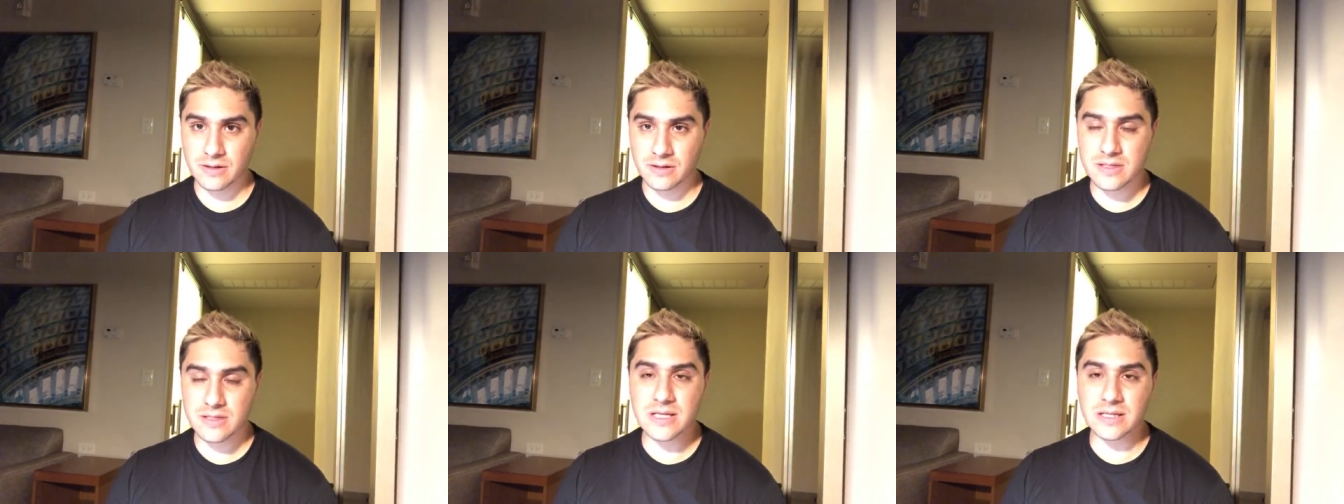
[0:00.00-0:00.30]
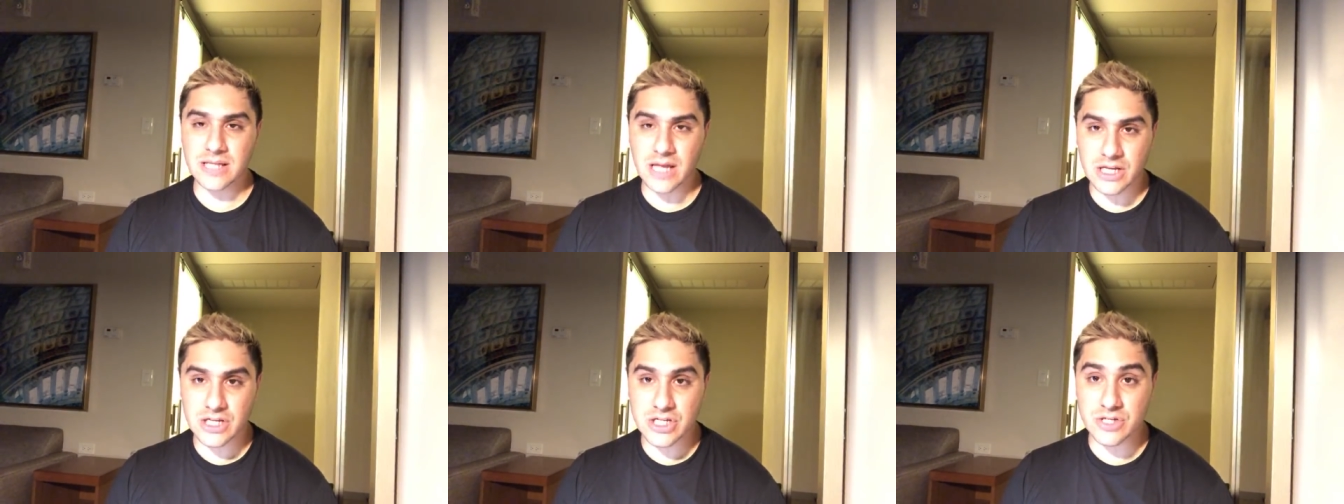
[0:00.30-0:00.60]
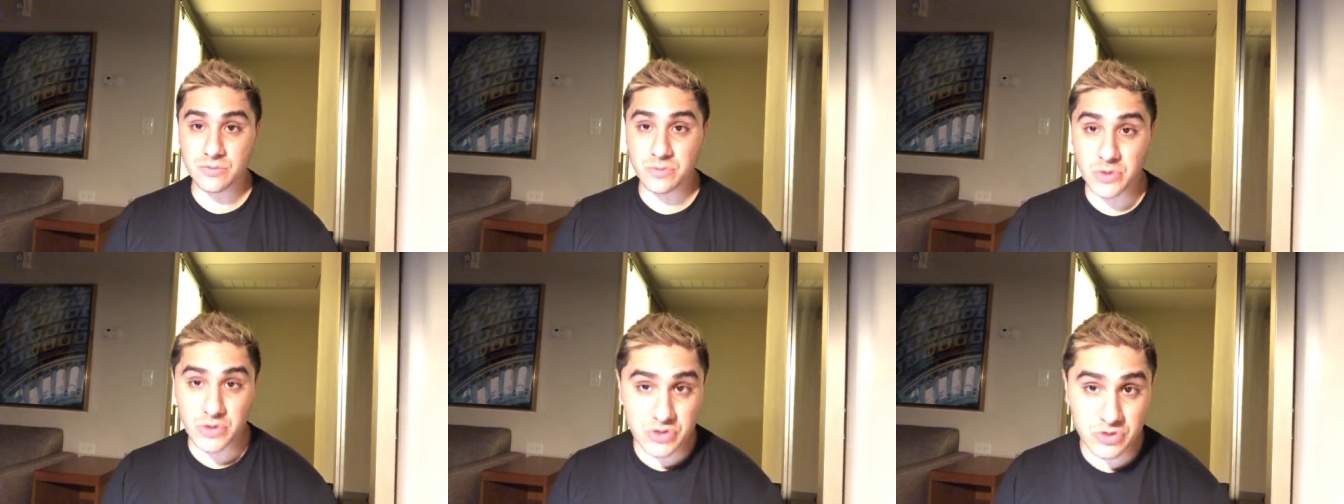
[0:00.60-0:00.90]
the
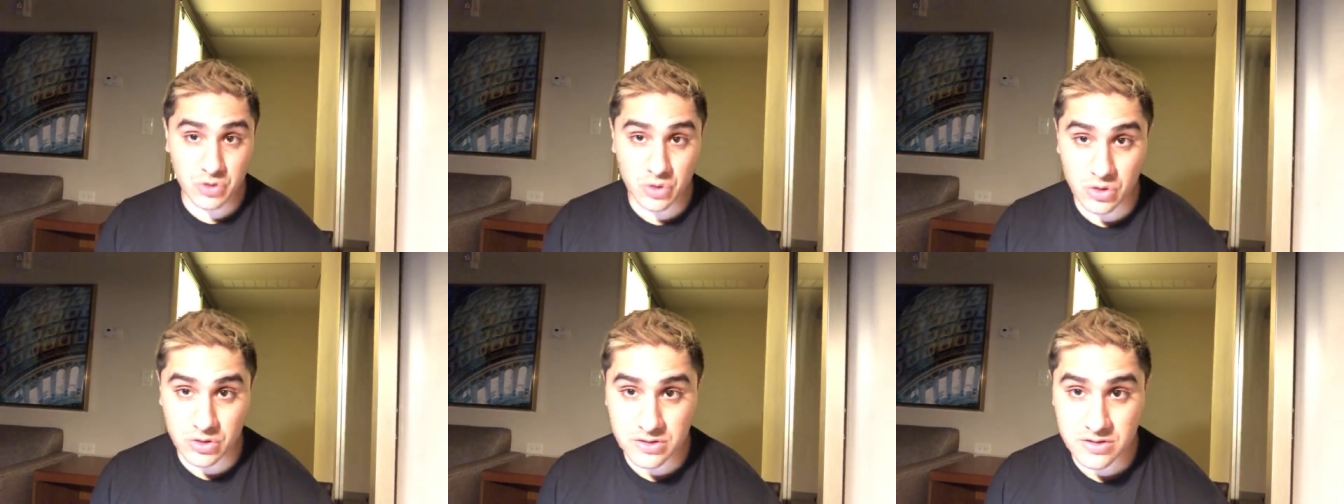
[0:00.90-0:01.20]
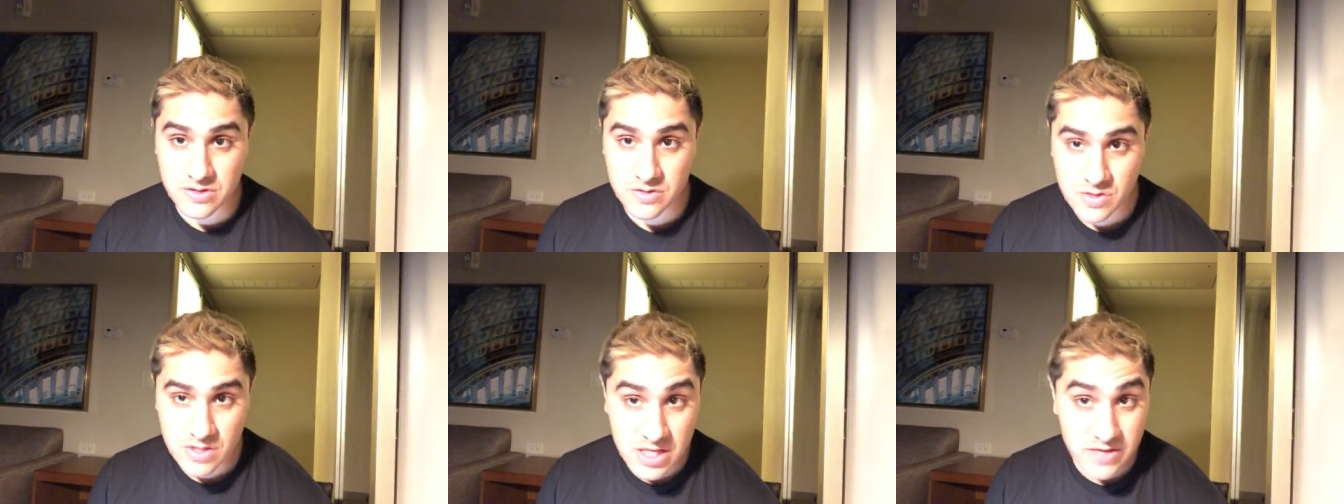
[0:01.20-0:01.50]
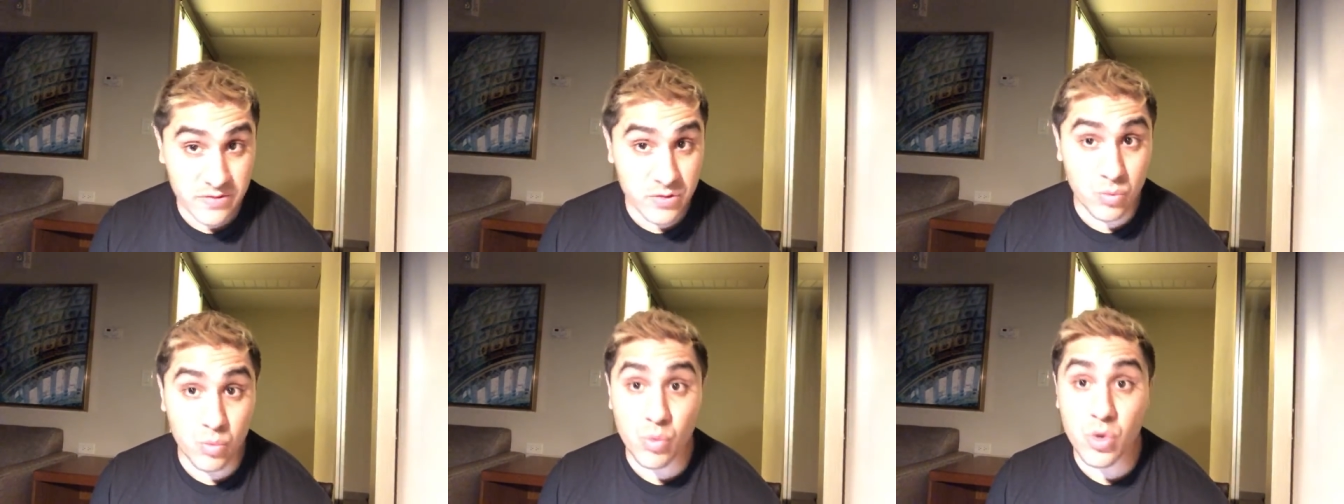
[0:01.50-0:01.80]
election results
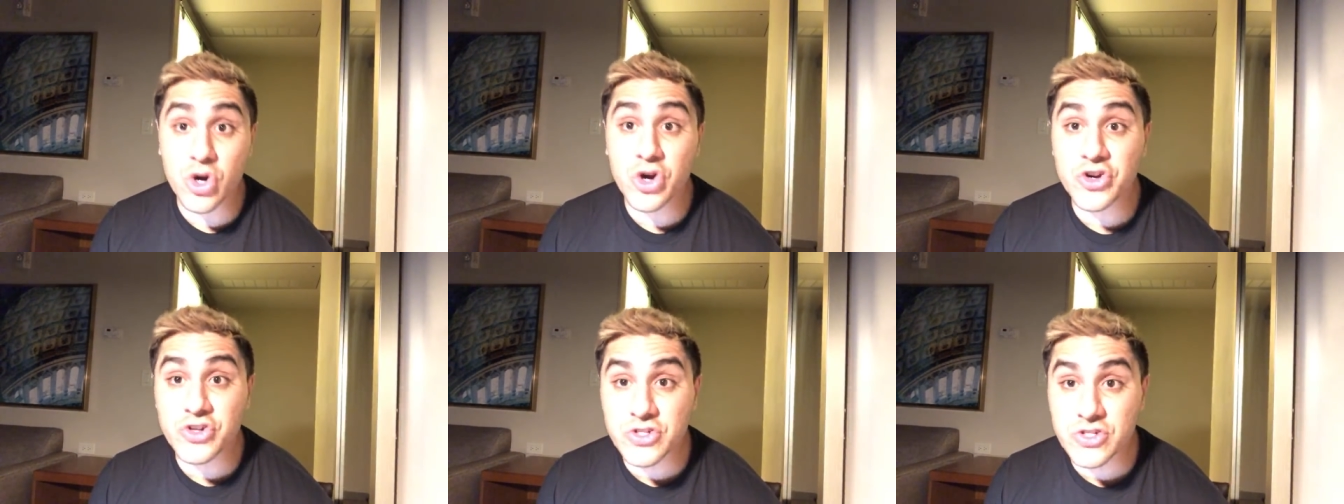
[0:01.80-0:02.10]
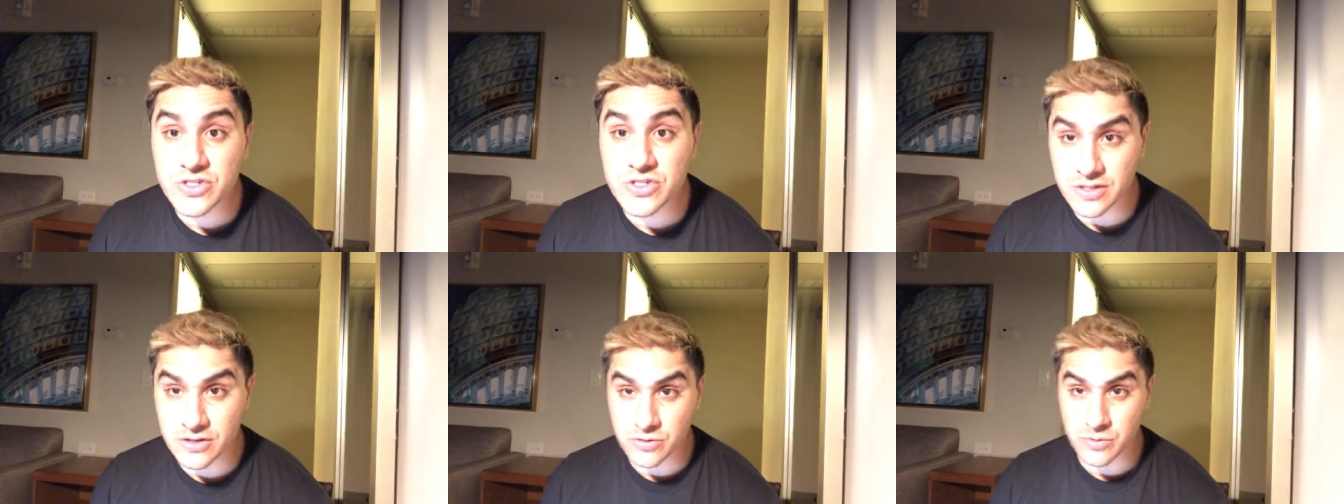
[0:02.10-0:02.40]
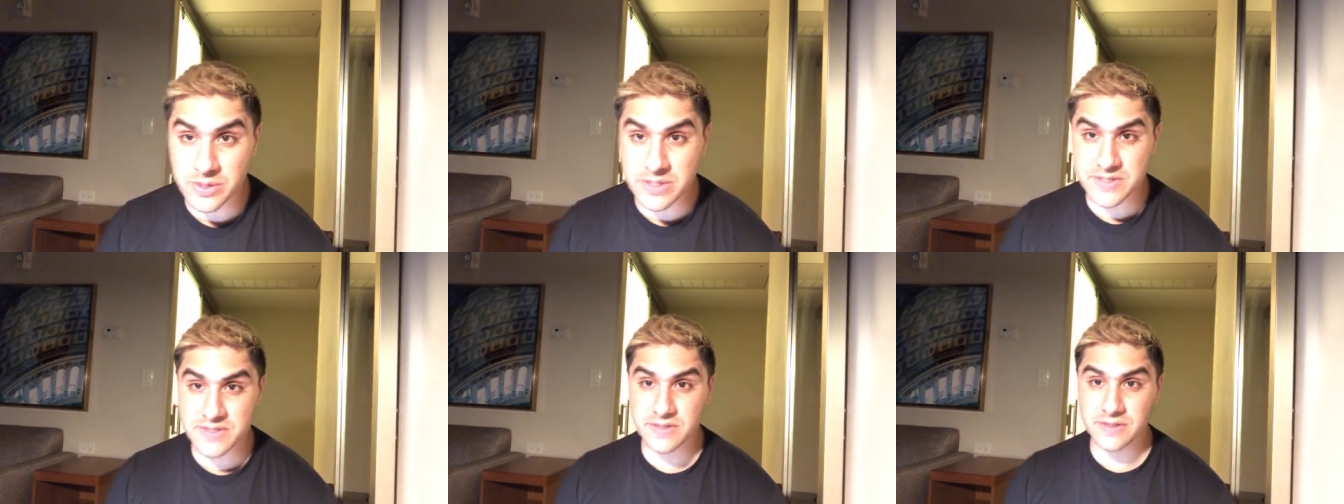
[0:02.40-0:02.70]
even worse than
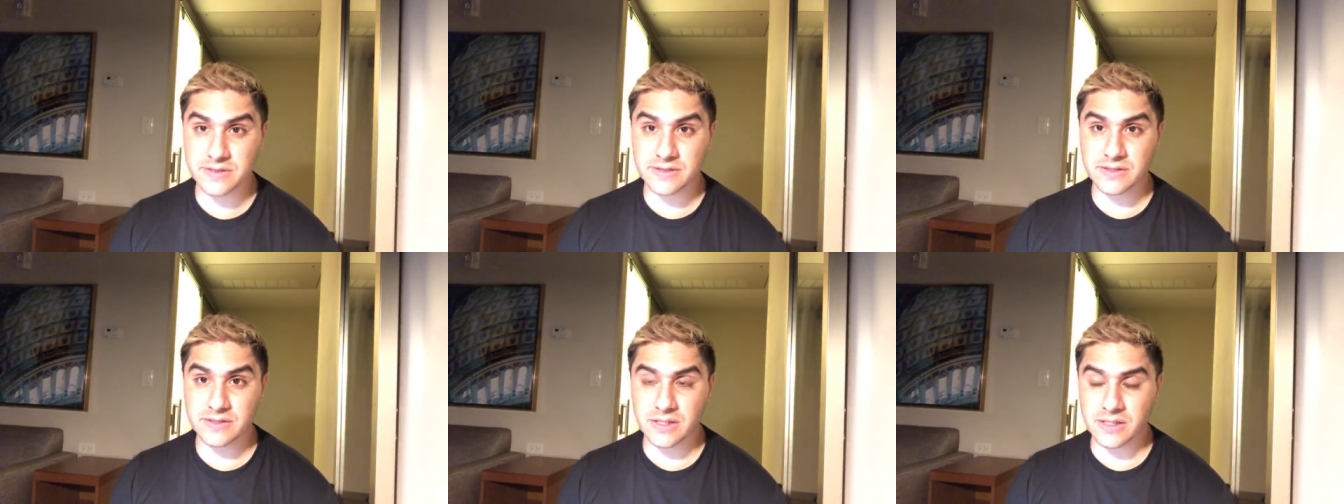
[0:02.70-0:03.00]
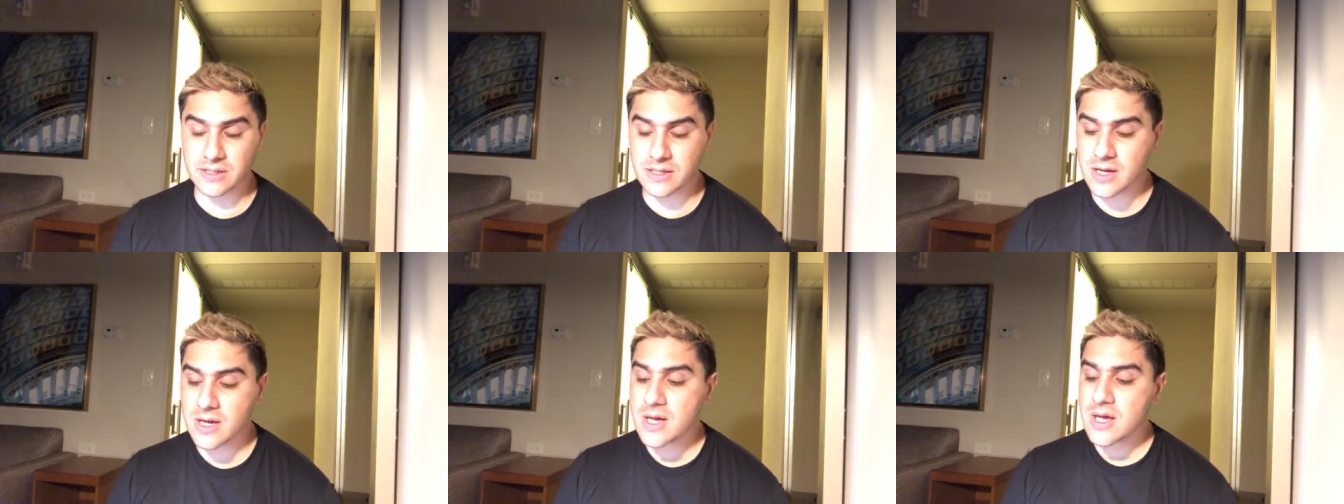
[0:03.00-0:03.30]
2016.